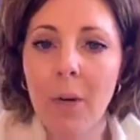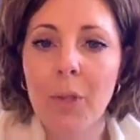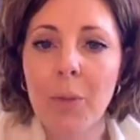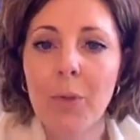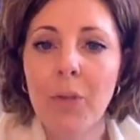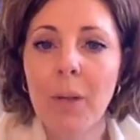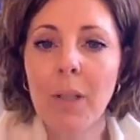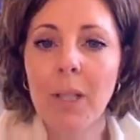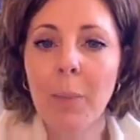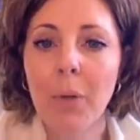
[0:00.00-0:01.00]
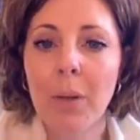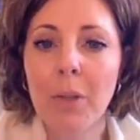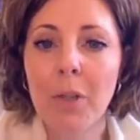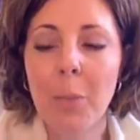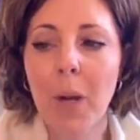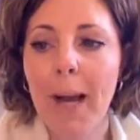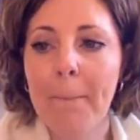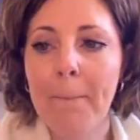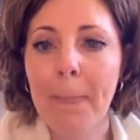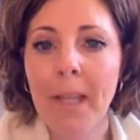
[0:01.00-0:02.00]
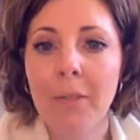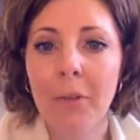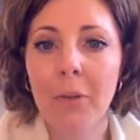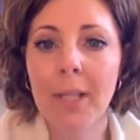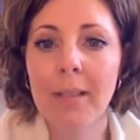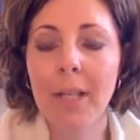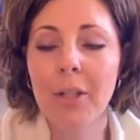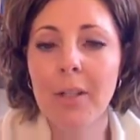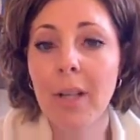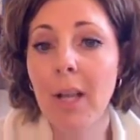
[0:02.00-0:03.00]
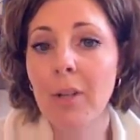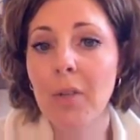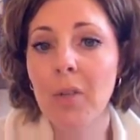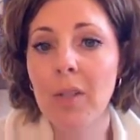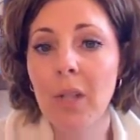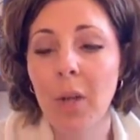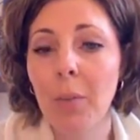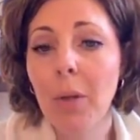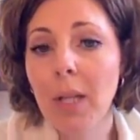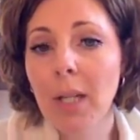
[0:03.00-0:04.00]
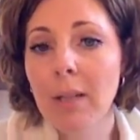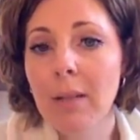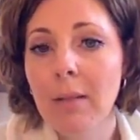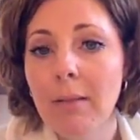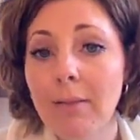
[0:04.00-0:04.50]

which was frequently approached by different organizations, agencies, and communities